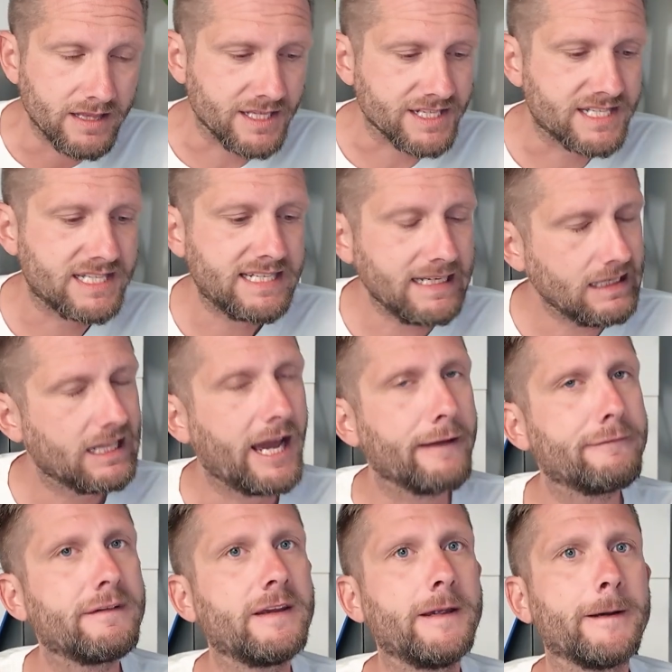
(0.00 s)
The sea
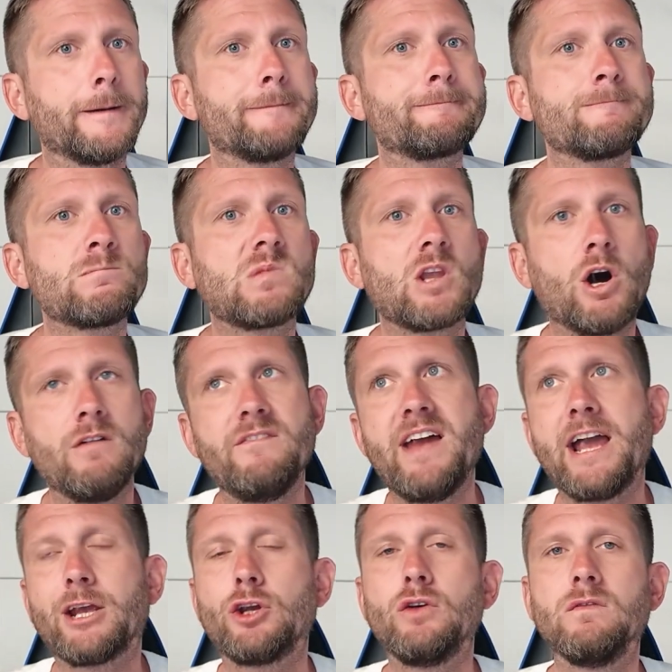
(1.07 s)
life here on
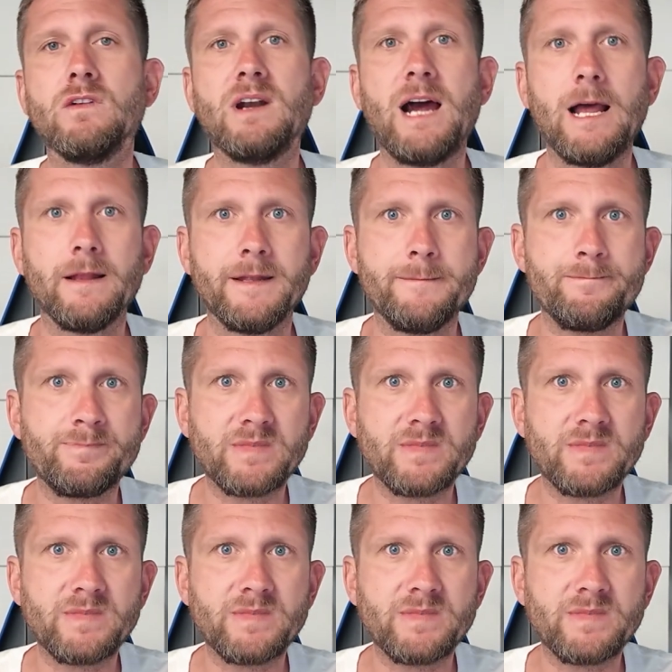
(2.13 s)
Vancouver Island